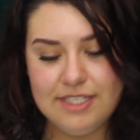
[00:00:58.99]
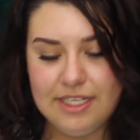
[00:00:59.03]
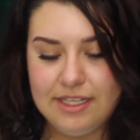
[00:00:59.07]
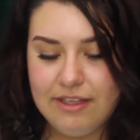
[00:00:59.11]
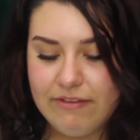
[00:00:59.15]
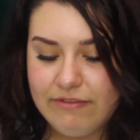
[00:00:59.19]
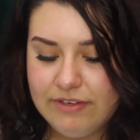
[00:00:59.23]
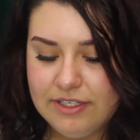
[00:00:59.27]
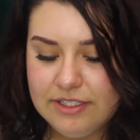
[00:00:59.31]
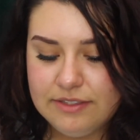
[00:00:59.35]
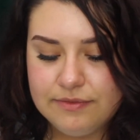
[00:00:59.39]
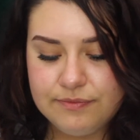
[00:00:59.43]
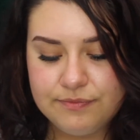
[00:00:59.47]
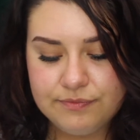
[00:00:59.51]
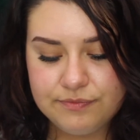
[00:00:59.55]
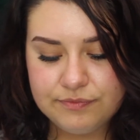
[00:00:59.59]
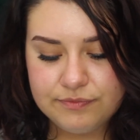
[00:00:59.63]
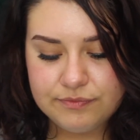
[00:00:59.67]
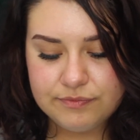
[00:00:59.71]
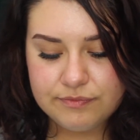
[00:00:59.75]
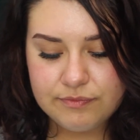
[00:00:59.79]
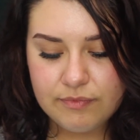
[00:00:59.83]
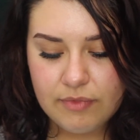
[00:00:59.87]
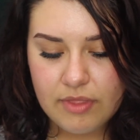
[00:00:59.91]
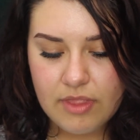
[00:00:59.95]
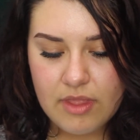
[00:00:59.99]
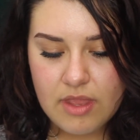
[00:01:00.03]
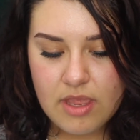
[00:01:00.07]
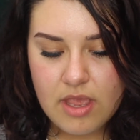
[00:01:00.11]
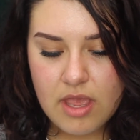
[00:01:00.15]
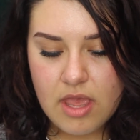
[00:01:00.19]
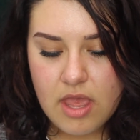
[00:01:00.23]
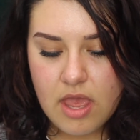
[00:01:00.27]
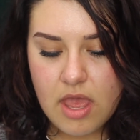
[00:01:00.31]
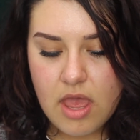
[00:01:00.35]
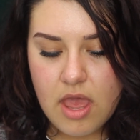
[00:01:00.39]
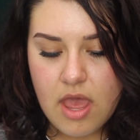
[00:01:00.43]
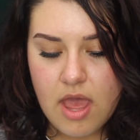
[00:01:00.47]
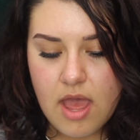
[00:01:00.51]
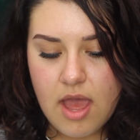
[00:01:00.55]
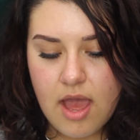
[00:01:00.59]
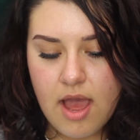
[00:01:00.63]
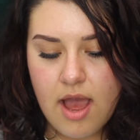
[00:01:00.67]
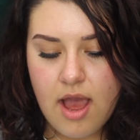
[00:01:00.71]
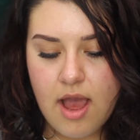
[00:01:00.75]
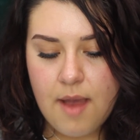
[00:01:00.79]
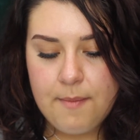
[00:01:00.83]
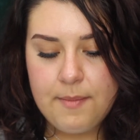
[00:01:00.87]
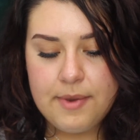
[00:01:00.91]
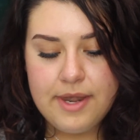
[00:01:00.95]
I love it.
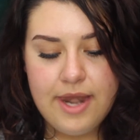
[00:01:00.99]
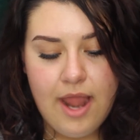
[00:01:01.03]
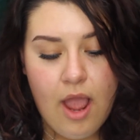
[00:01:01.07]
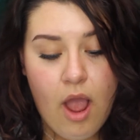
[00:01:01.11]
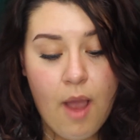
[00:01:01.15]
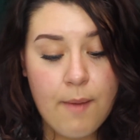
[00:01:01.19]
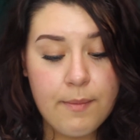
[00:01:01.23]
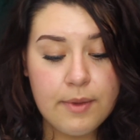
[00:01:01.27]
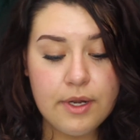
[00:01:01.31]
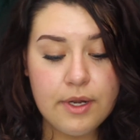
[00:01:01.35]
Now I'm